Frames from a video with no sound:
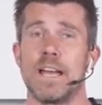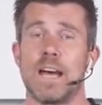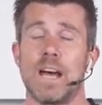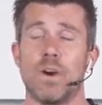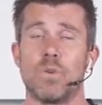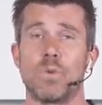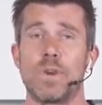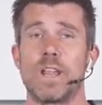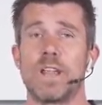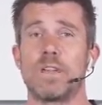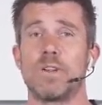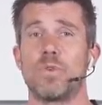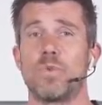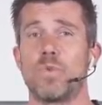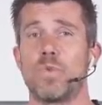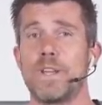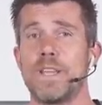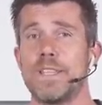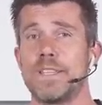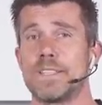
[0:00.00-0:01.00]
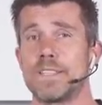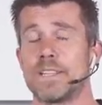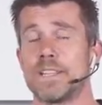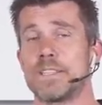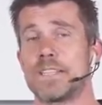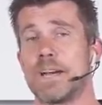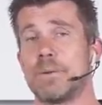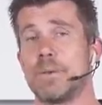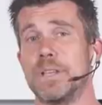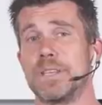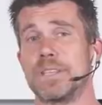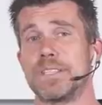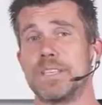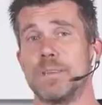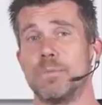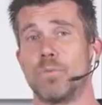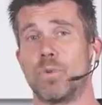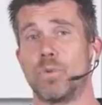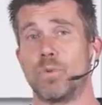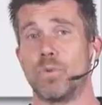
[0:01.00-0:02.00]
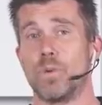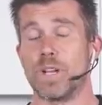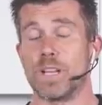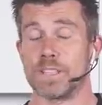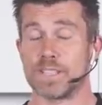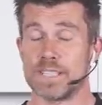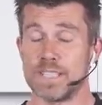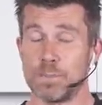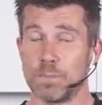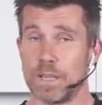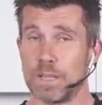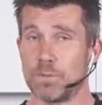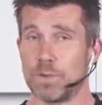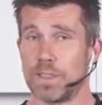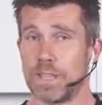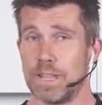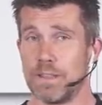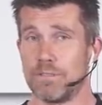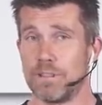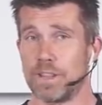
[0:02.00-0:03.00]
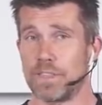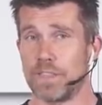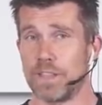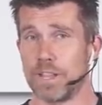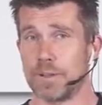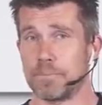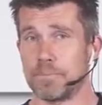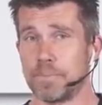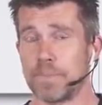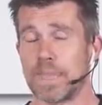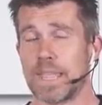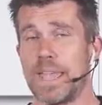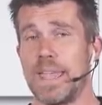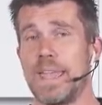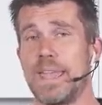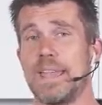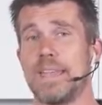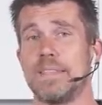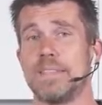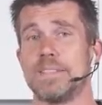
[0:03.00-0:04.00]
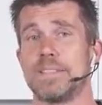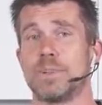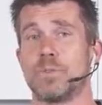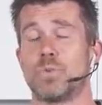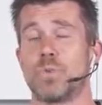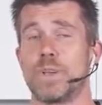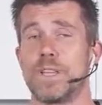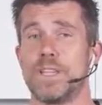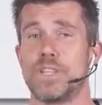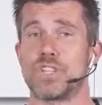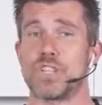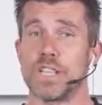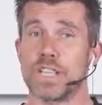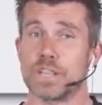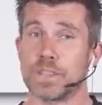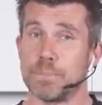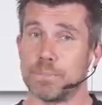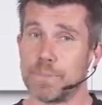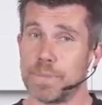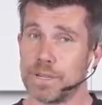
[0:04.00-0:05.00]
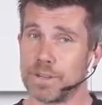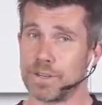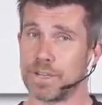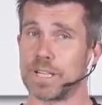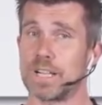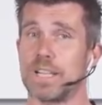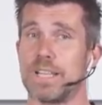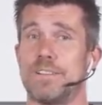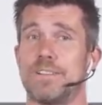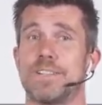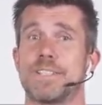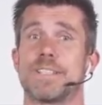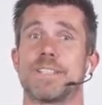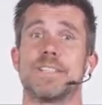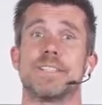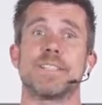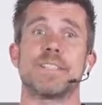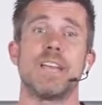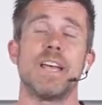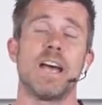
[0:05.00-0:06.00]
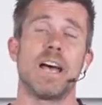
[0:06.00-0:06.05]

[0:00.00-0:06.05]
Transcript: when we did a dummy assembly with everything and we checked the bearing clearances,